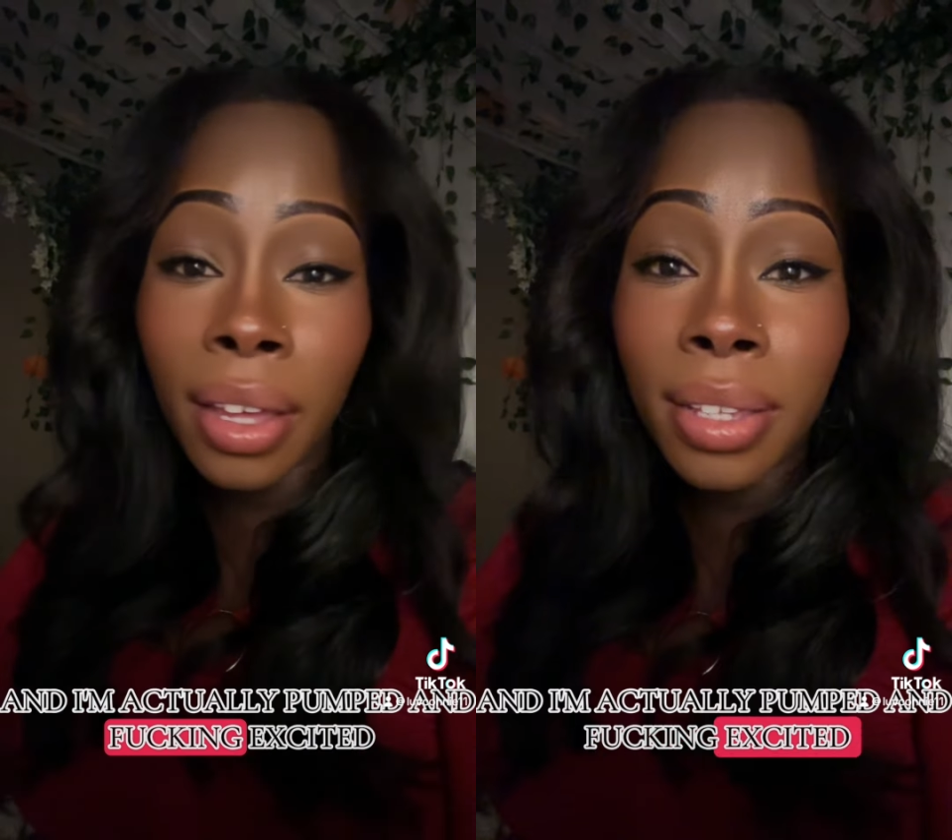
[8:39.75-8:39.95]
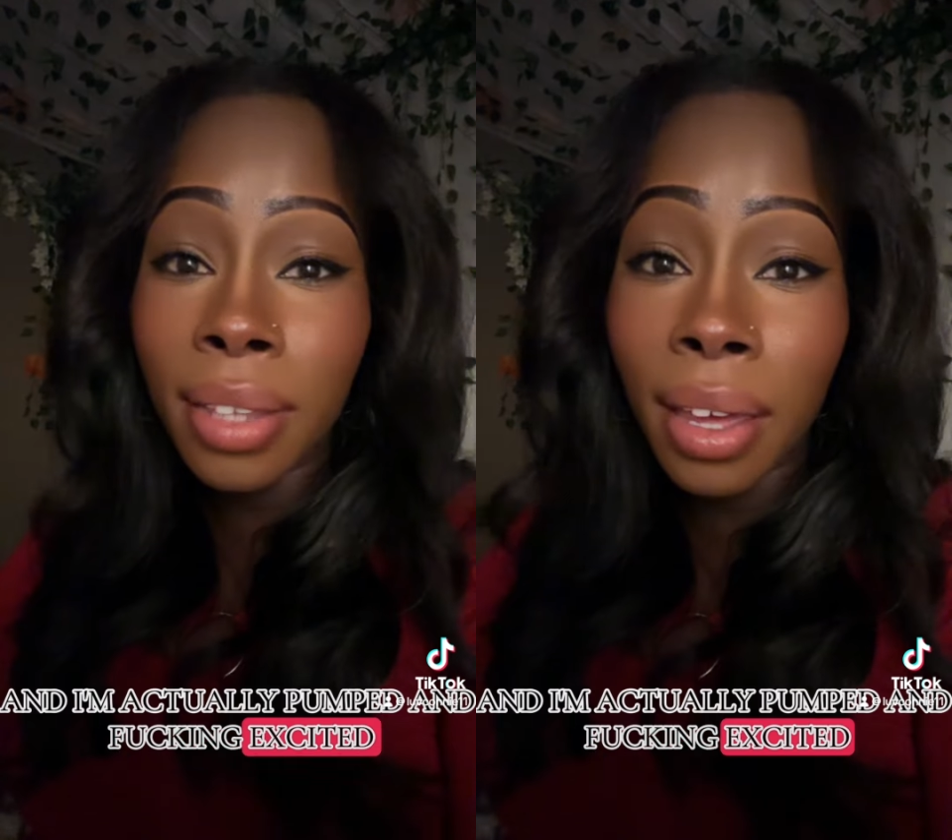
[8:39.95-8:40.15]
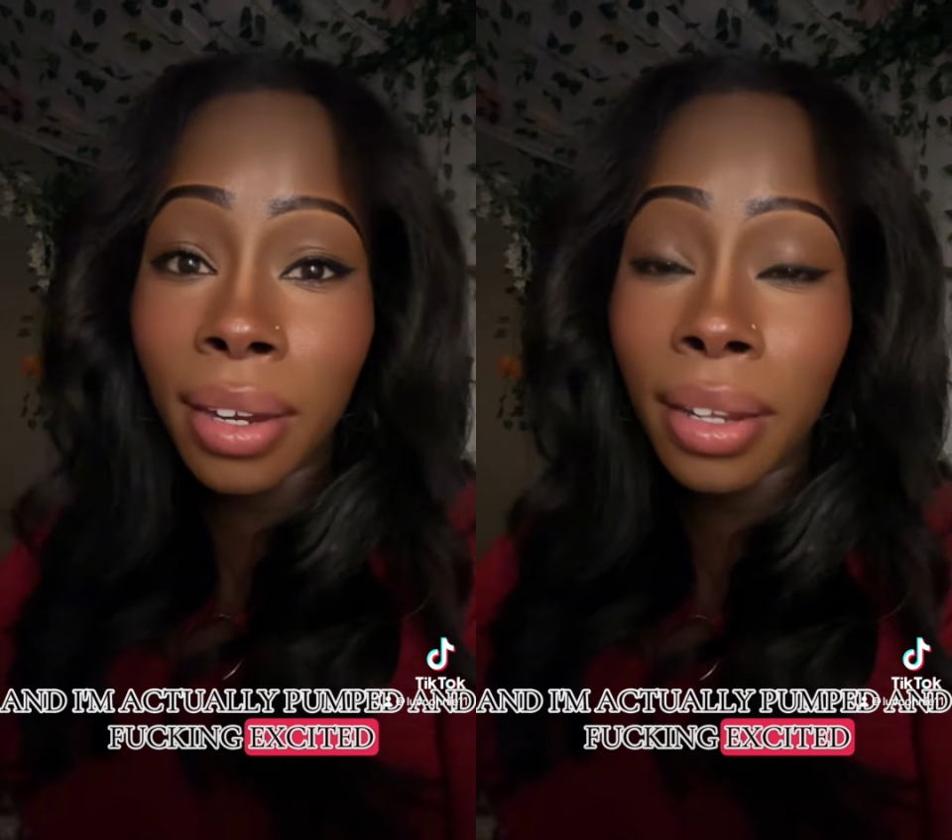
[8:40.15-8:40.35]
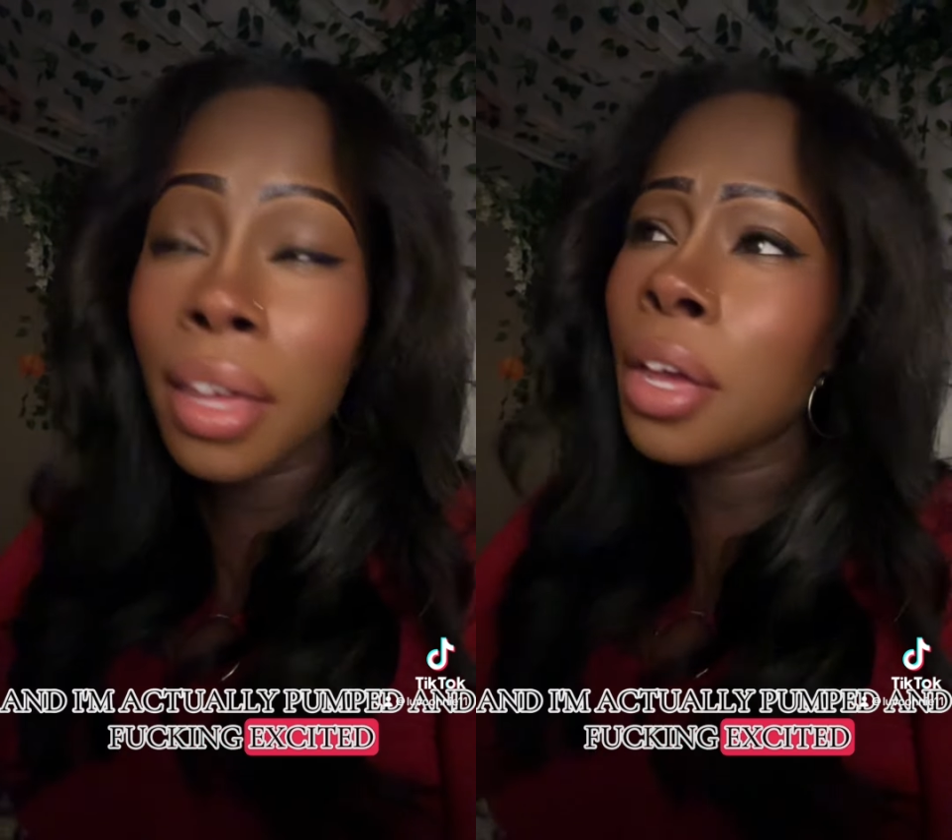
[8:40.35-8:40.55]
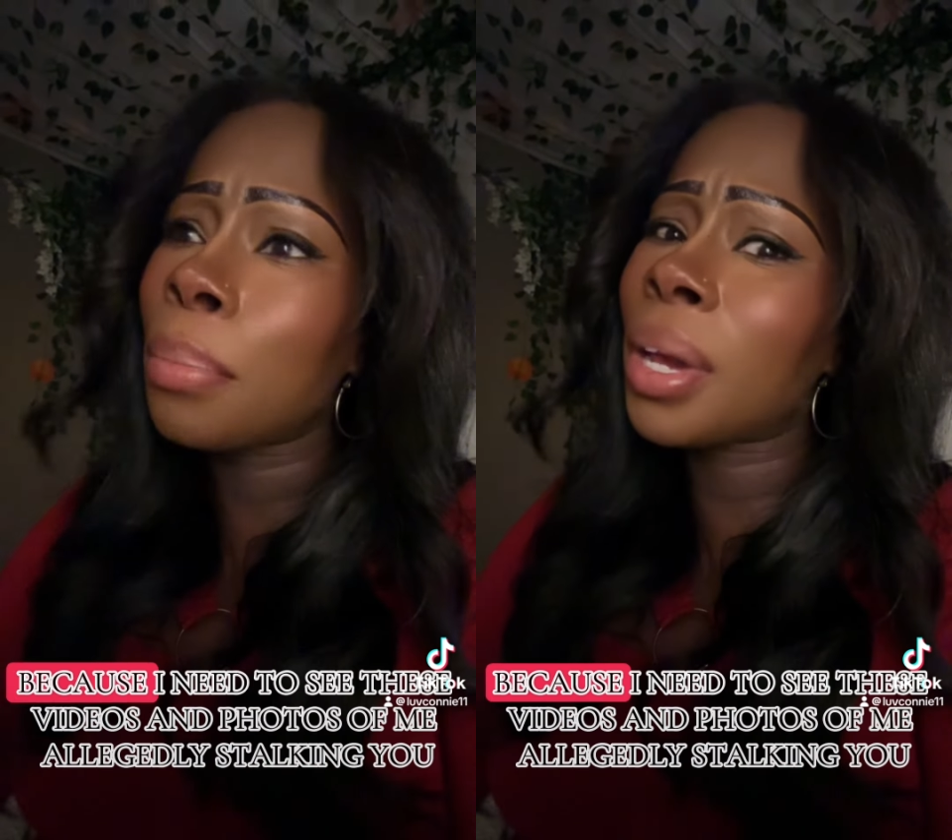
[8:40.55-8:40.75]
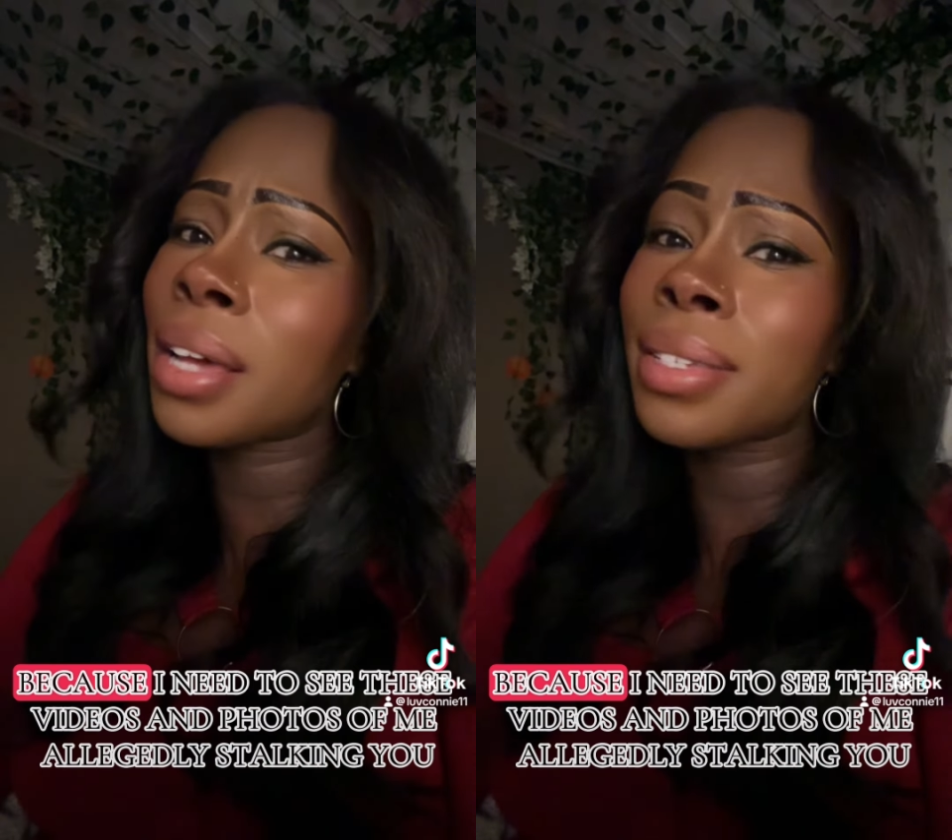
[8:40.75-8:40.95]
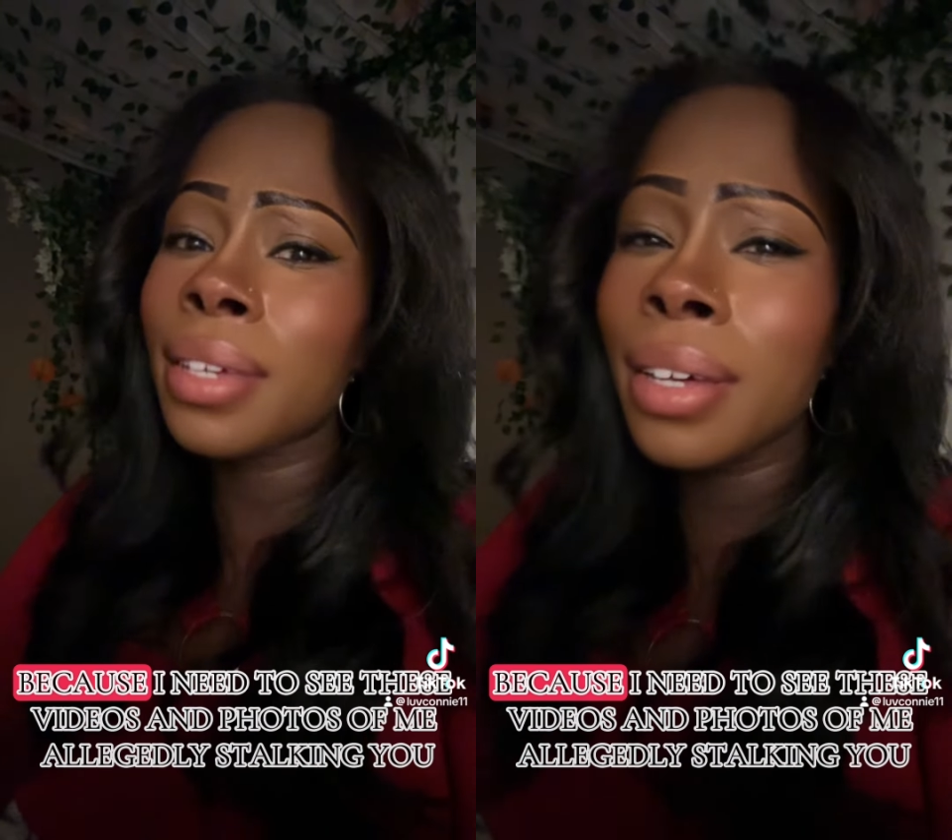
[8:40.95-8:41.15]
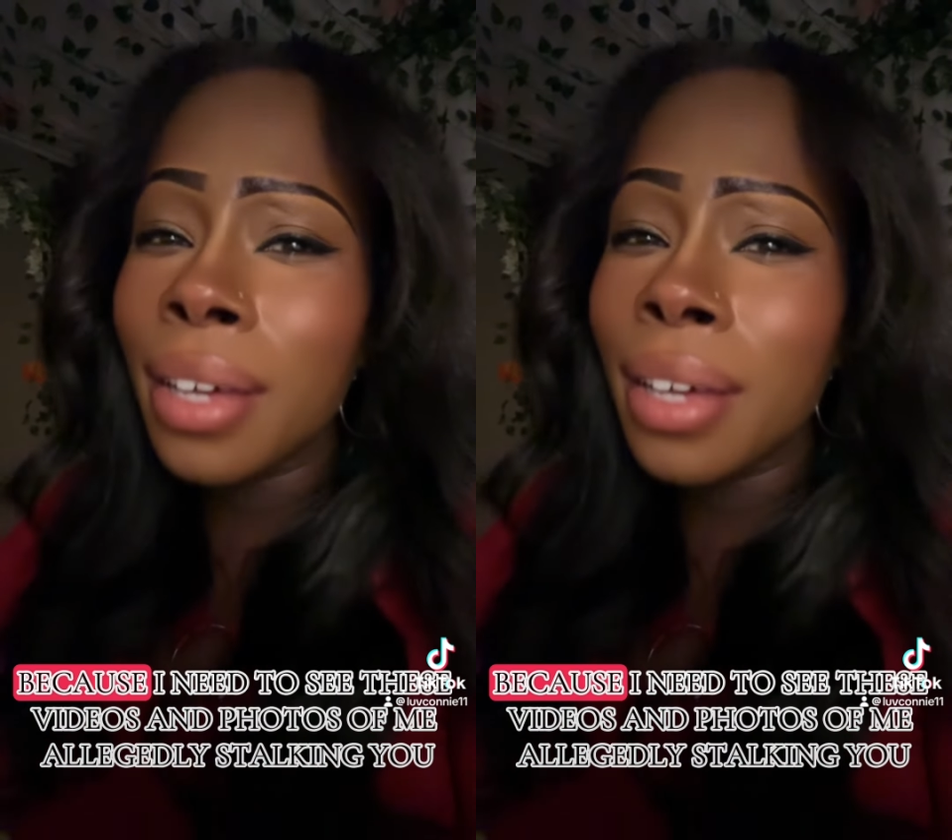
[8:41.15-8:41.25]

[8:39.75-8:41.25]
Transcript: excited because